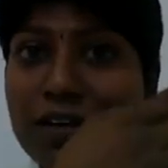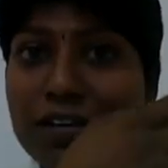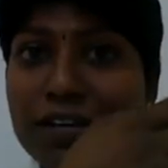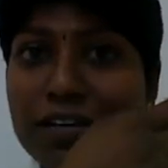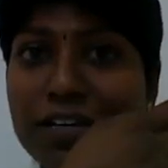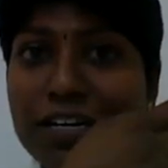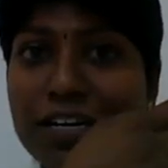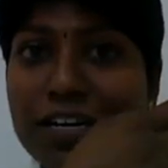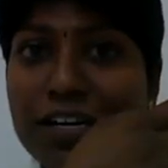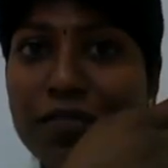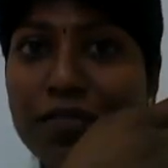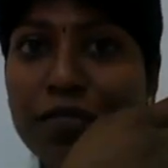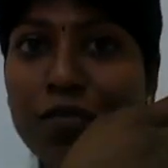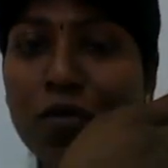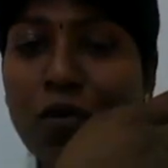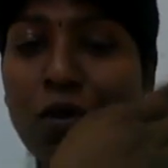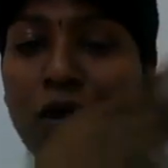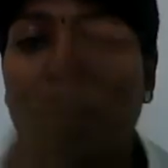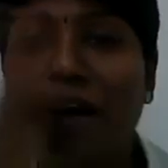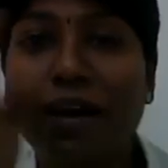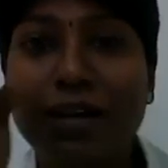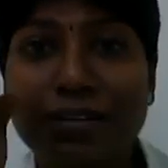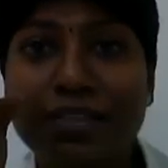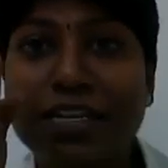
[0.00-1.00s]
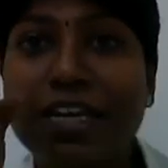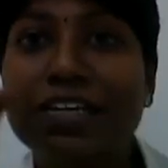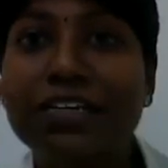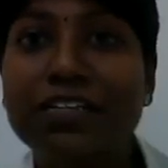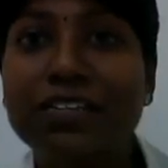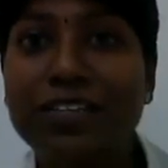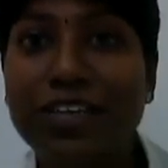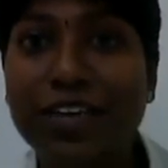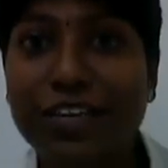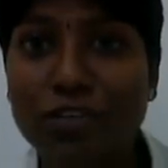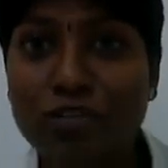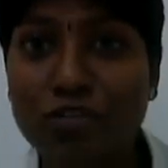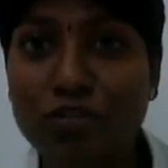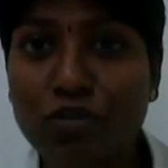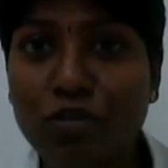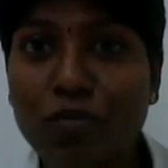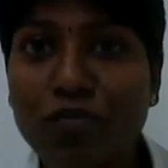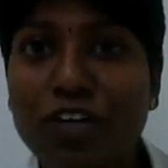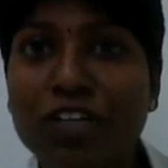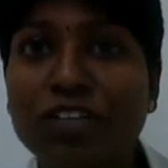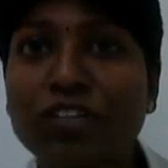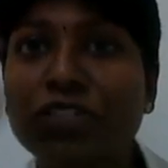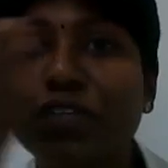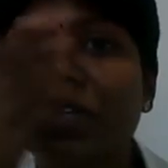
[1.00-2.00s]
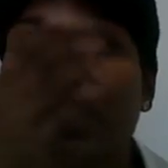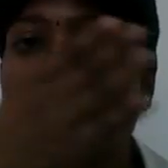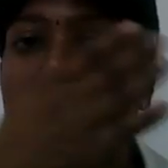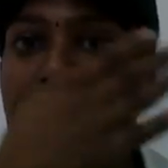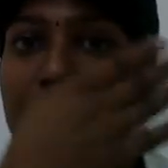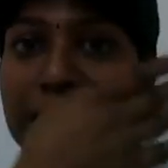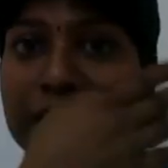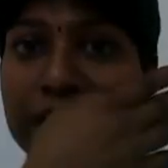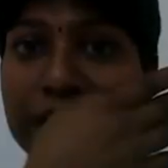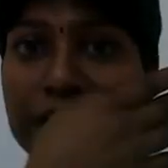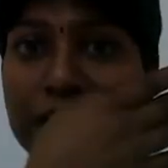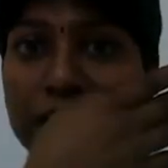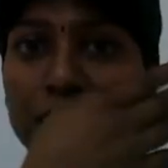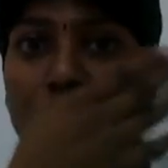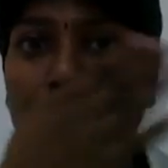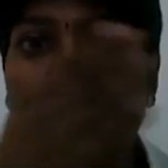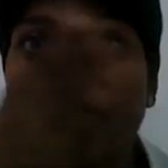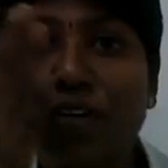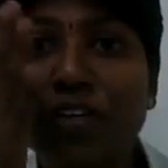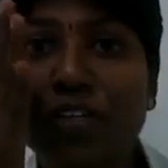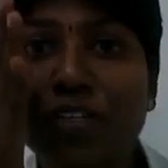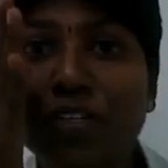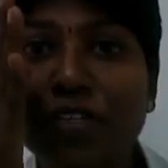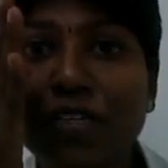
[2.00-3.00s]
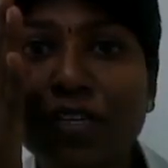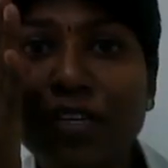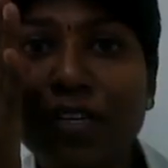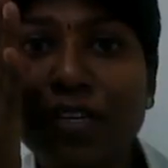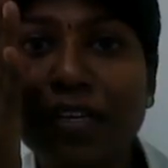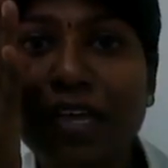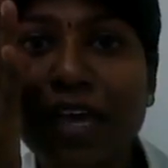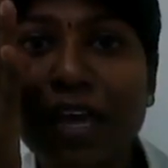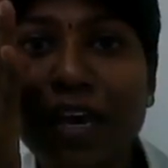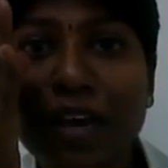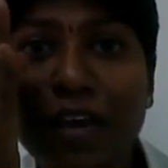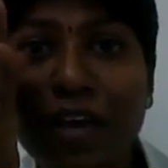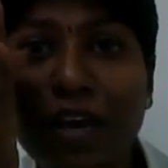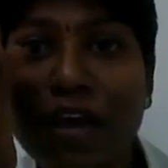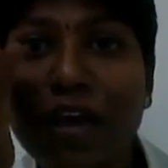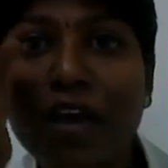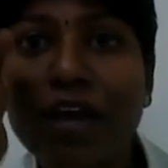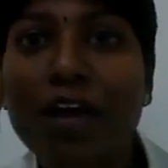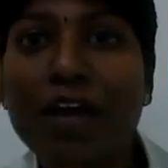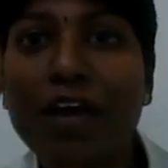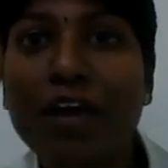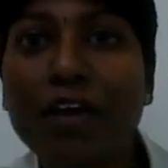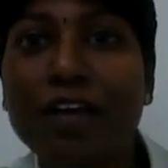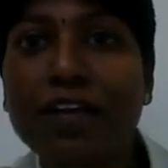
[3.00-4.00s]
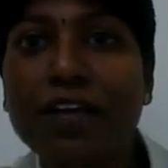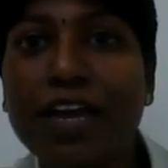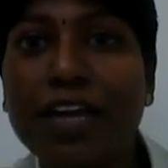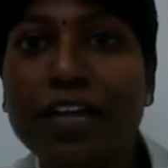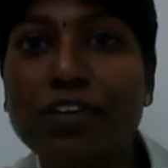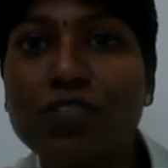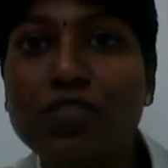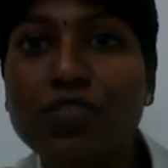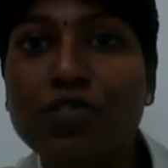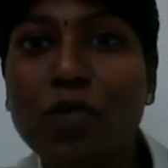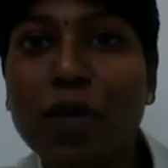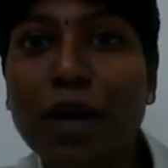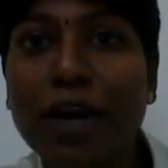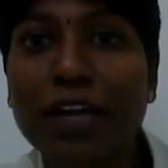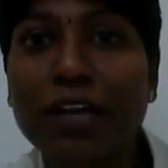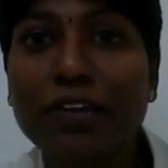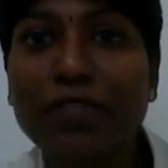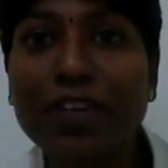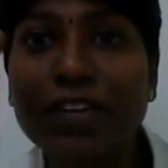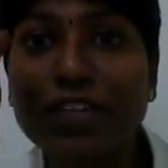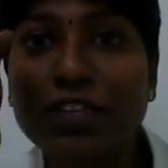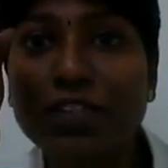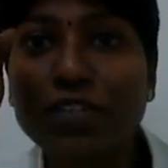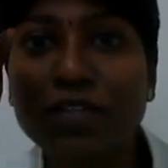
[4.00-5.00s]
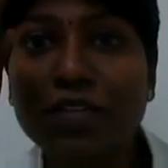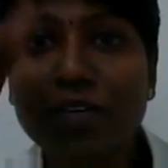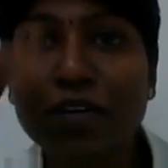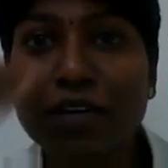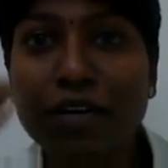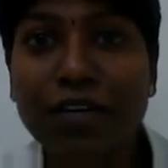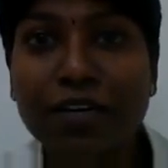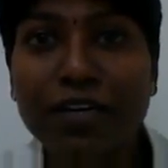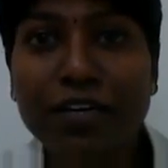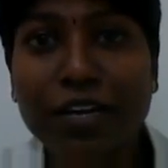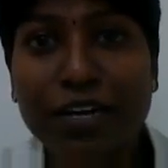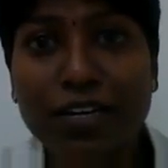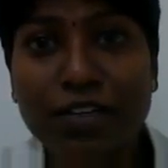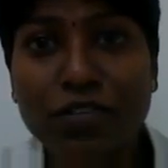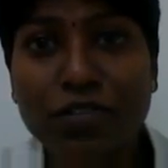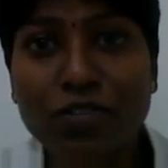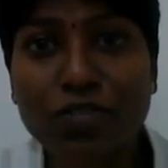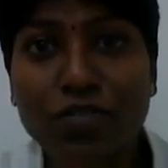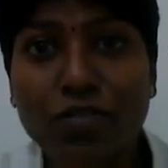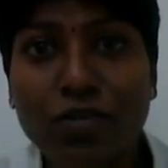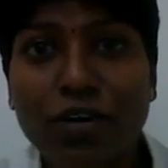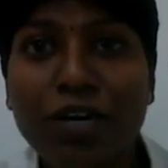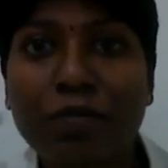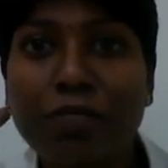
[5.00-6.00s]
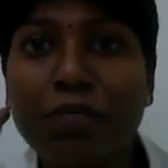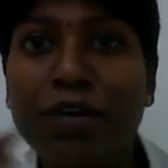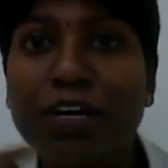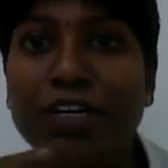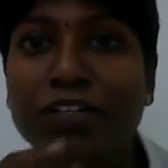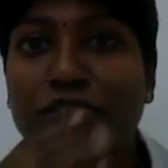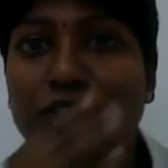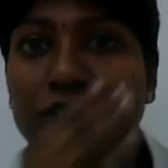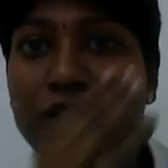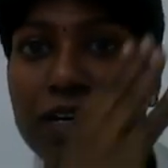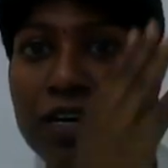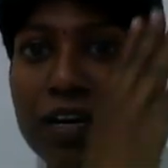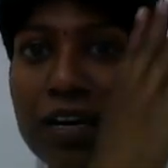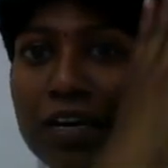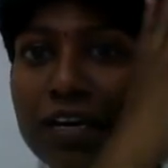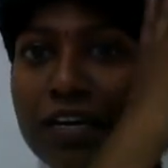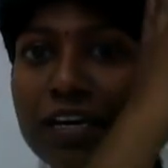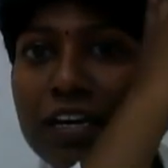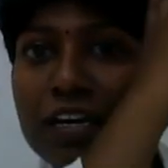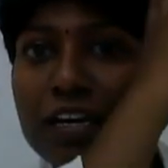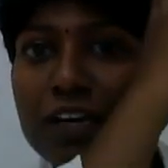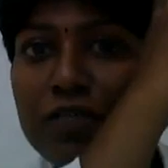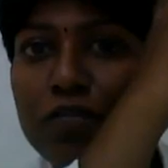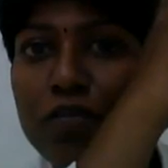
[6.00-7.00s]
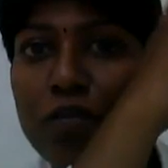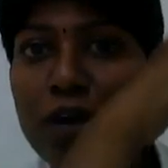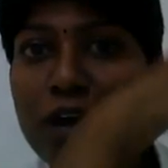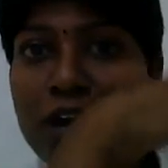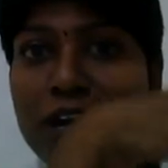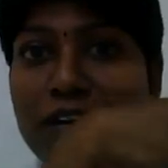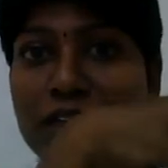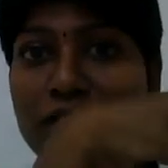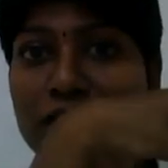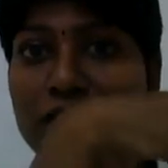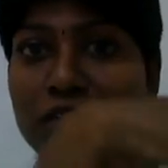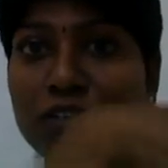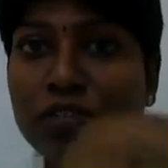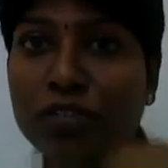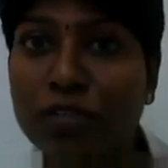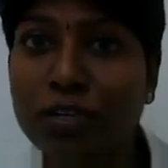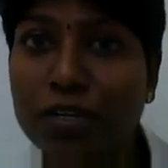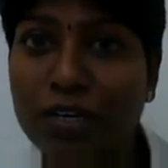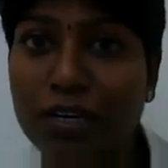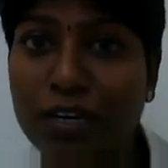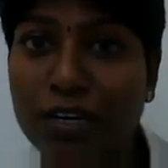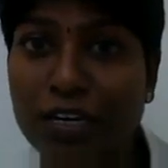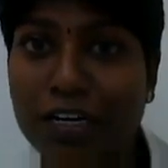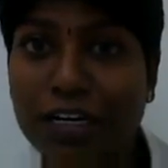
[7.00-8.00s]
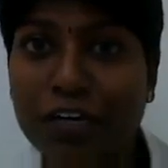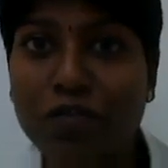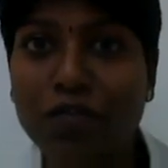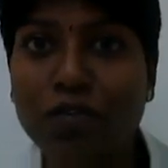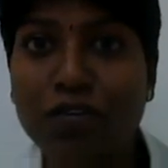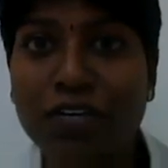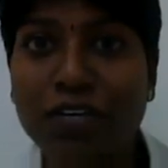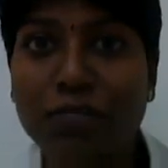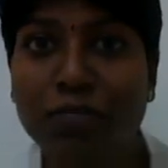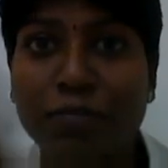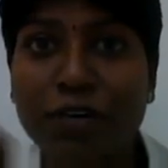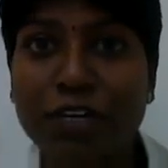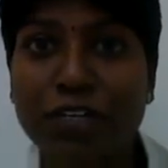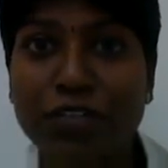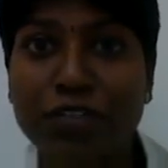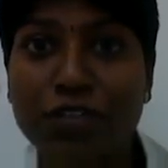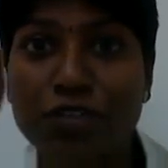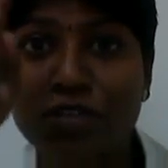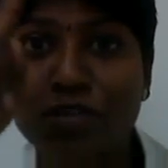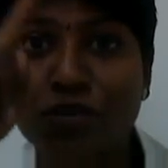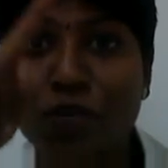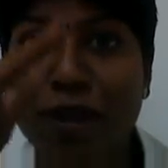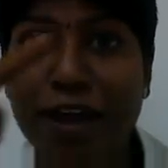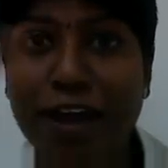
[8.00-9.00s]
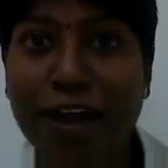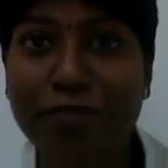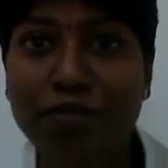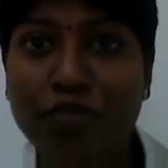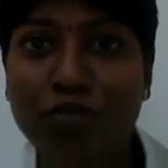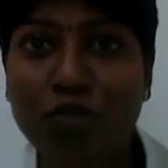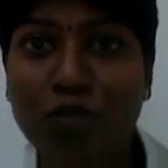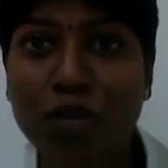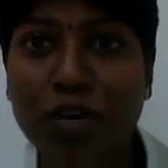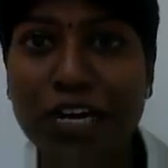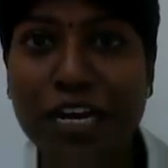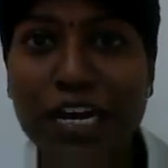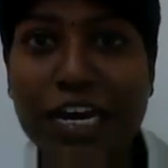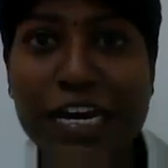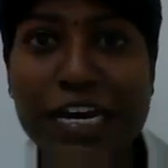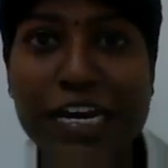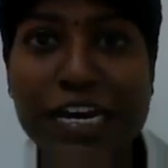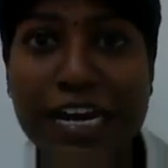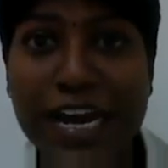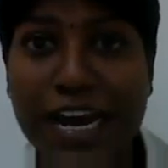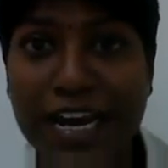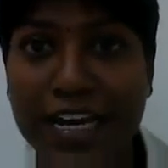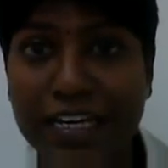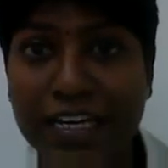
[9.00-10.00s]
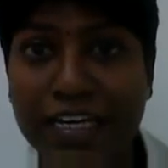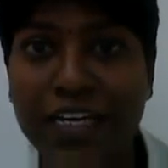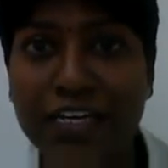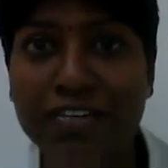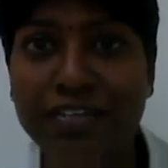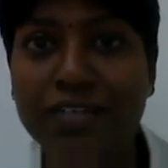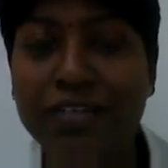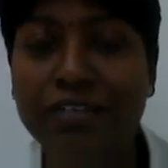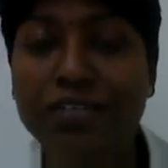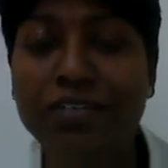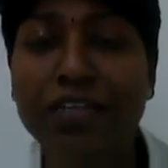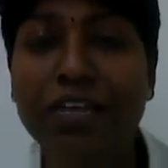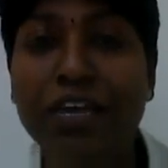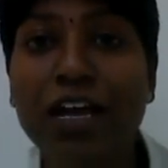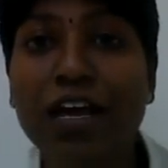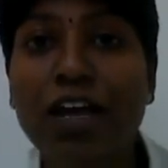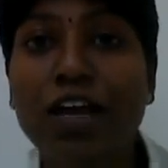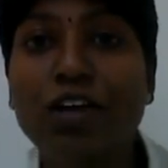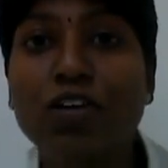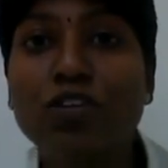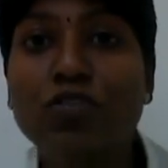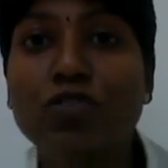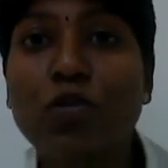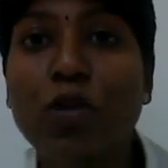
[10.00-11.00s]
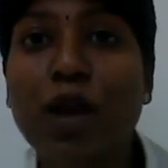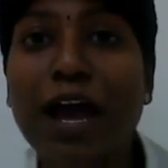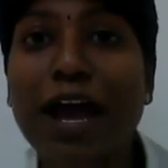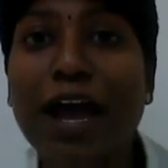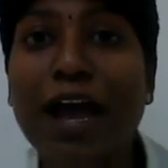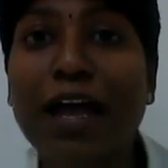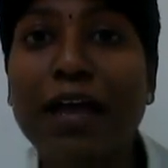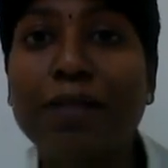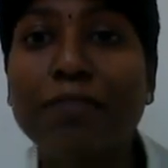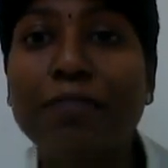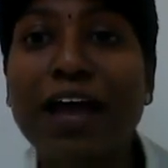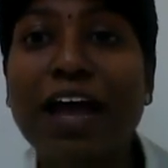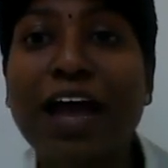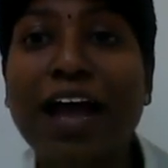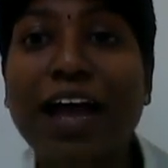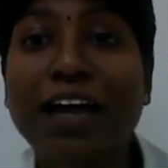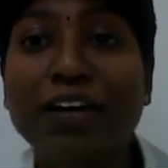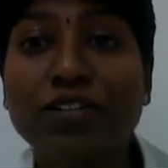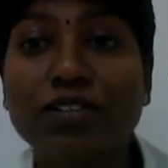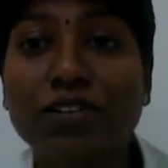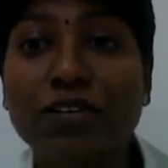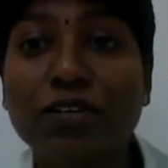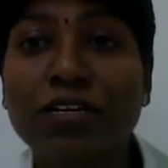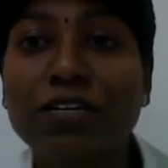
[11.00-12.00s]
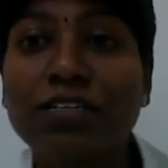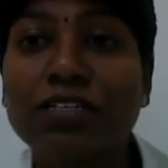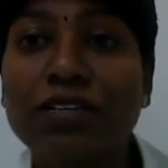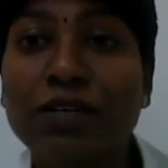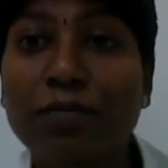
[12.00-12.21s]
levo, that is dextroversion, levoversion, then dextro elevation, dextro depression, levo elevation, levo depression. So I have totally nine gazes. So I am actually